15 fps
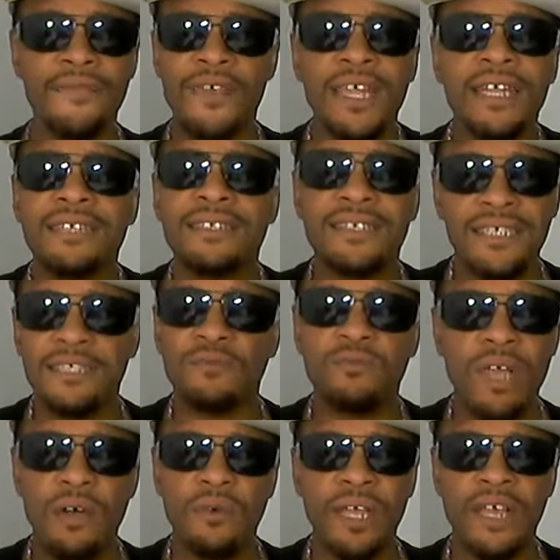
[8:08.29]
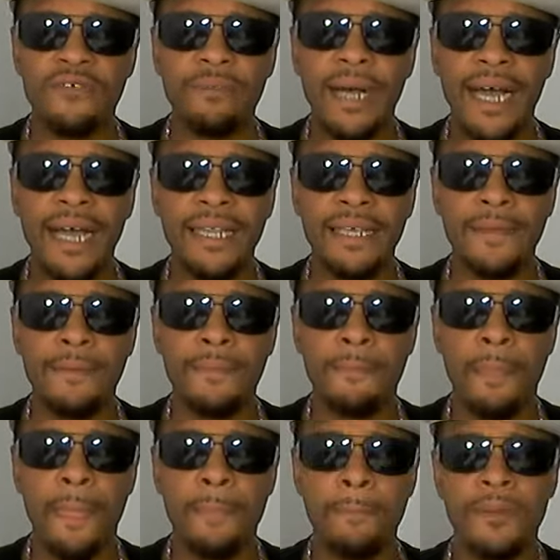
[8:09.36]
Yeah, that sits well with everybody.
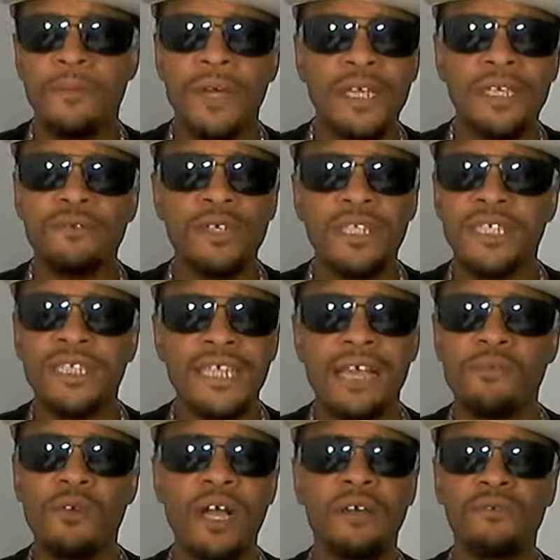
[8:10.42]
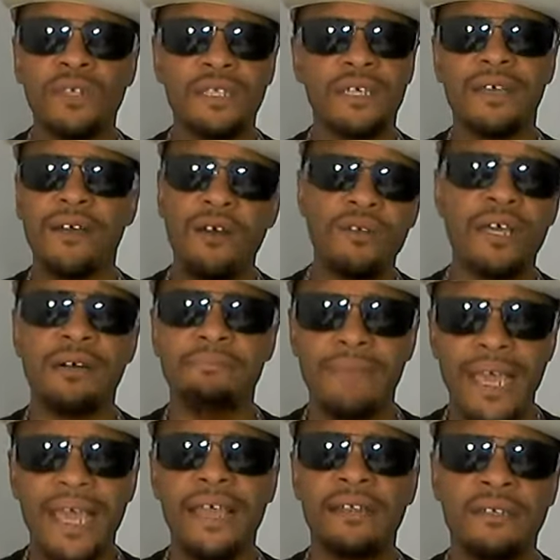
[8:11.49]
You know, it wouldn't have sat well when you say, "Hold up,
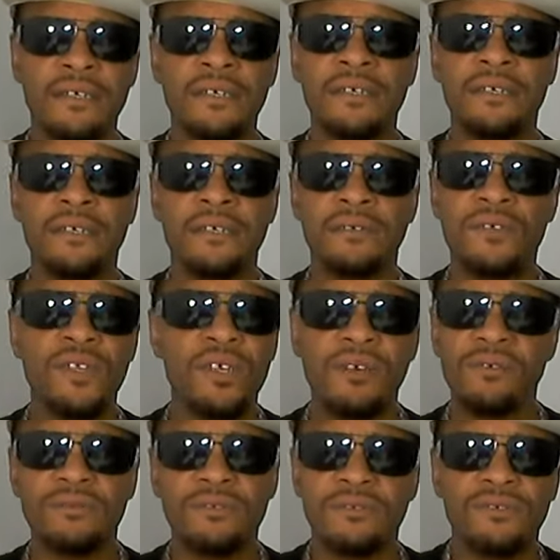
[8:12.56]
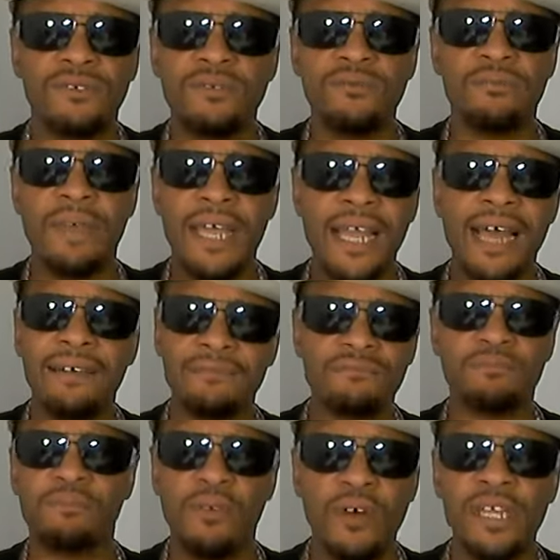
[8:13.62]
man." You know, shoot, man, I
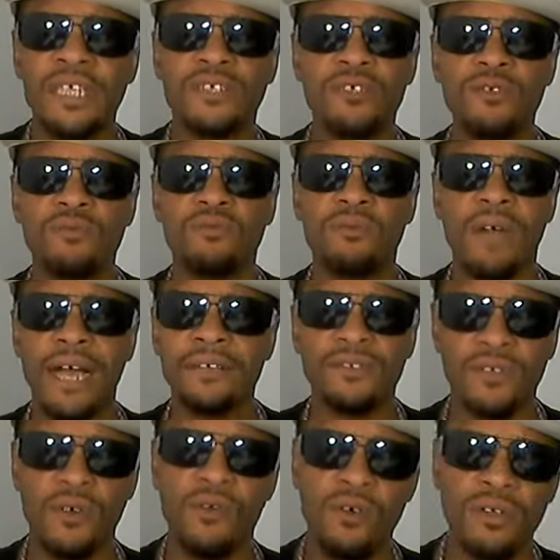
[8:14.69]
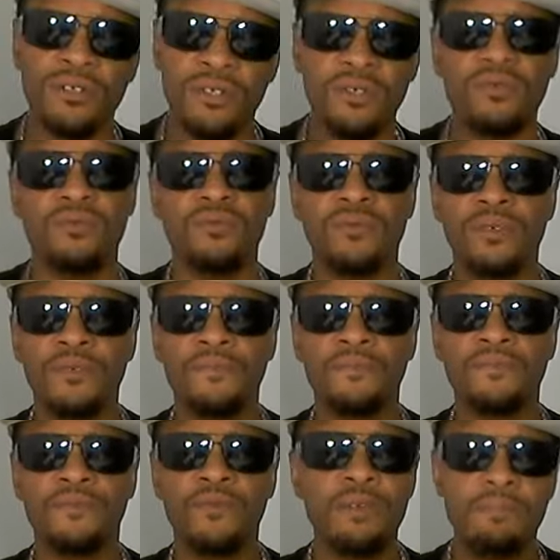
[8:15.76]
pointed too. I scored too.
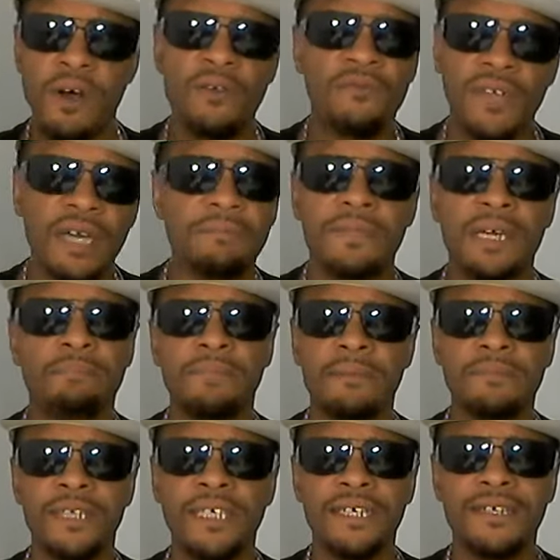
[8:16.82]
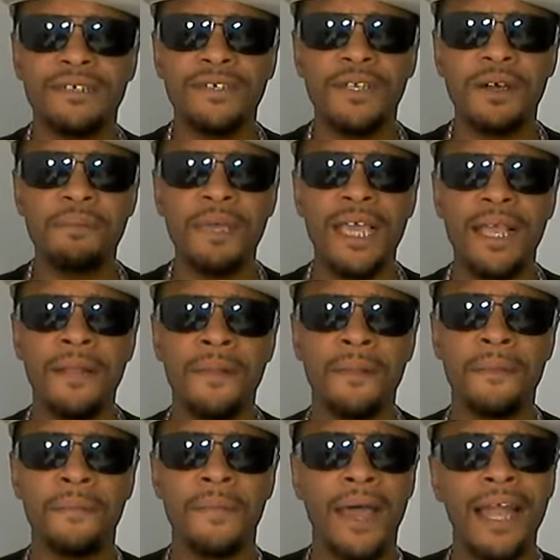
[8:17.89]
We both lumped up them here. You know what I mean?
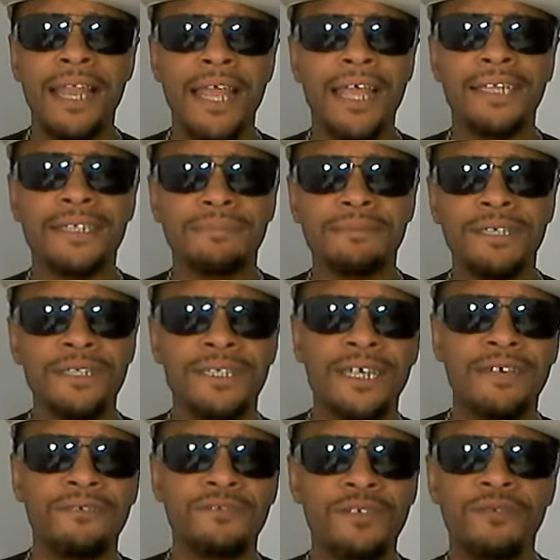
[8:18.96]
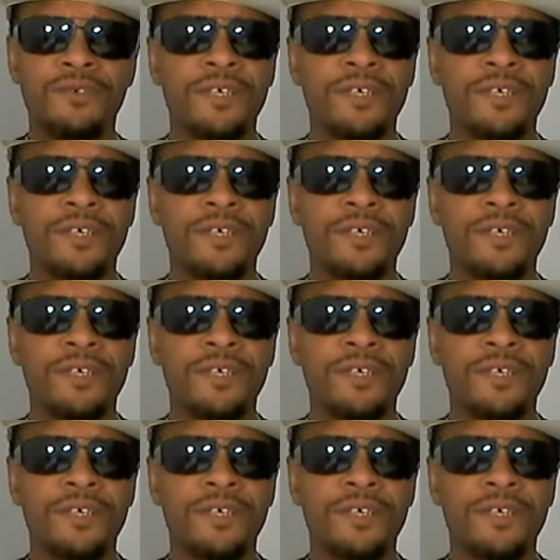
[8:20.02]
I landed some good stuff too.